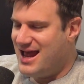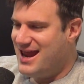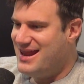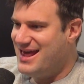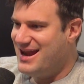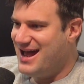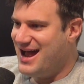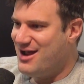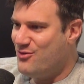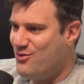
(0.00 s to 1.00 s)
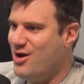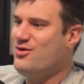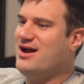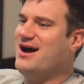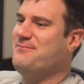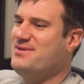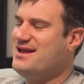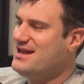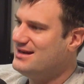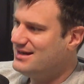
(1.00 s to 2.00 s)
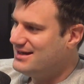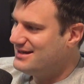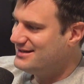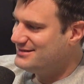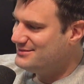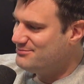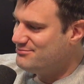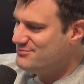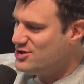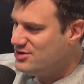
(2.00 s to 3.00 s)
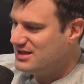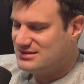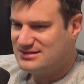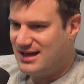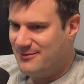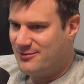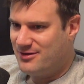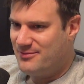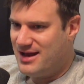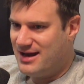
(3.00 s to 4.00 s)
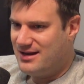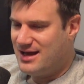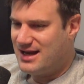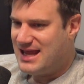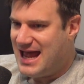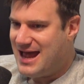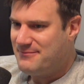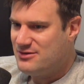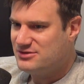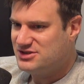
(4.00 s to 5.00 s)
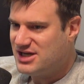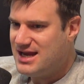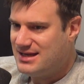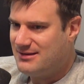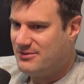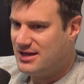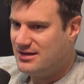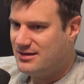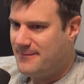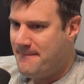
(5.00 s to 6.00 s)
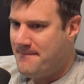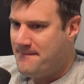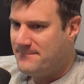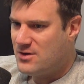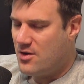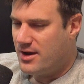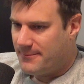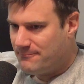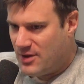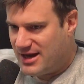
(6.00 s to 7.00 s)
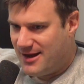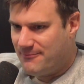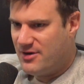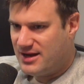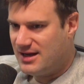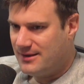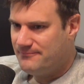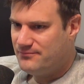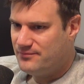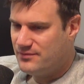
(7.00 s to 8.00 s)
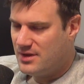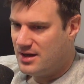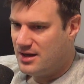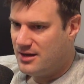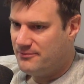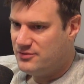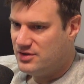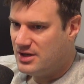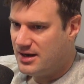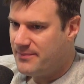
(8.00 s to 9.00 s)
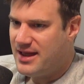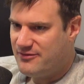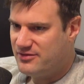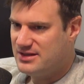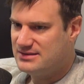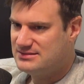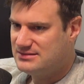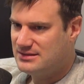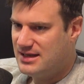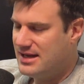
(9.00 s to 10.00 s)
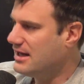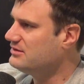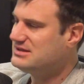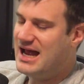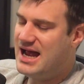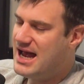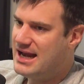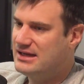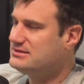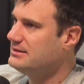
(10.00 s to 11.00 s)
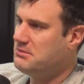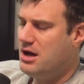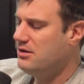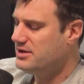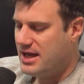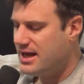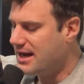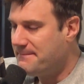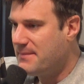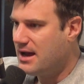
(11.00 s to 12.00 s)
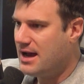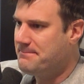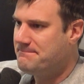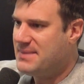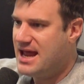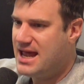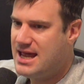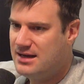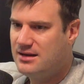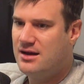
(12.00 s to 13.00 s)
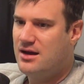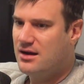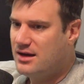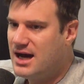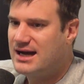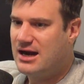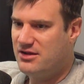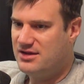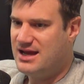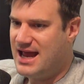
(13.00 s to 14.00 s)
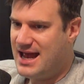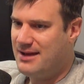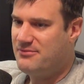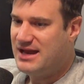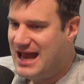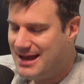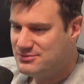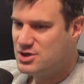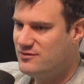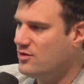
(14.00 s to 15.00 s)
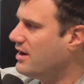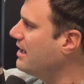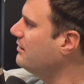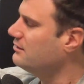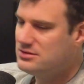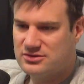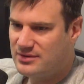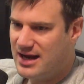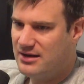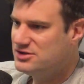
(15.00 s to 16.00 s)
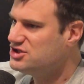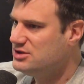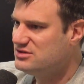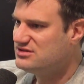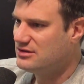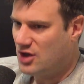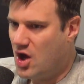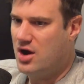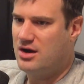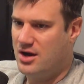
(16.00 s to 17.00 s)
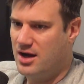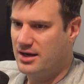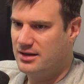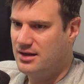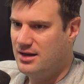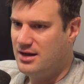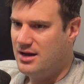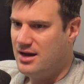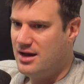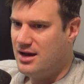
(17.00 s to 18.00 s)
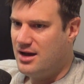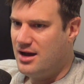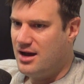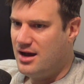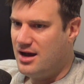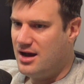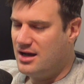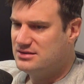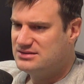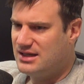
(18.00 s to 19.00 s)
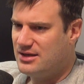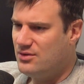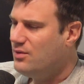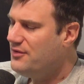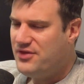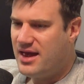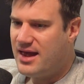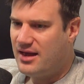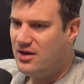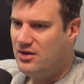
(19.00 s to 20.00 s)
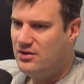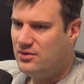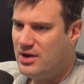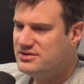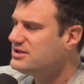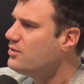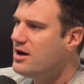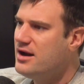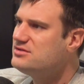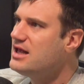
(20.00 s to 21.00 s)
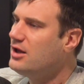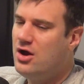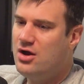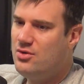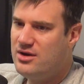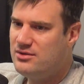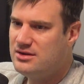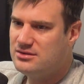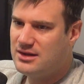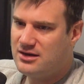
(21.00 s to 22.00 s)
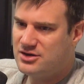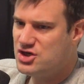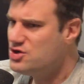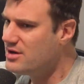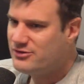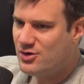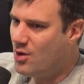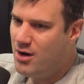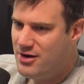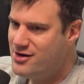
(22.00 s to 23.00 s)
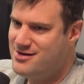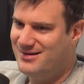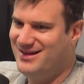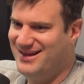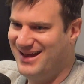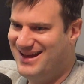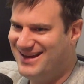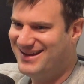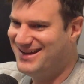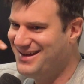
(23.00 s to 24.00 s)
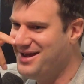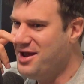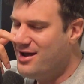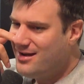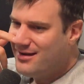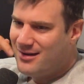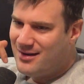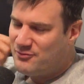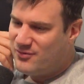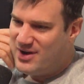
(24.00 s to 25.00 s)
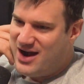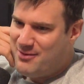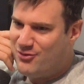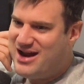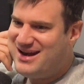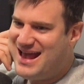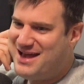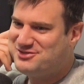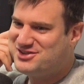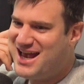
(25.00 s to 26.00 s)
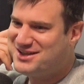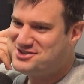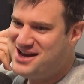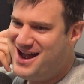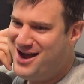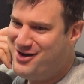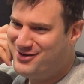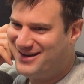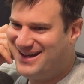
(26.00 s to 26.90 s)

And then I woke up in a Munich suburb, and a cabbie was shaking me, going, wake up, wake up. Um, you got to pay for this. And I was, I, and I was like, oh, okay. And I, I paid, got out of the cab, cab drove away, looked around. She was long gone. I was like, what the hell? I was like, where, hello, where, like, are you, are you around the corner? Like, I'm, re I'm ready to have sex now.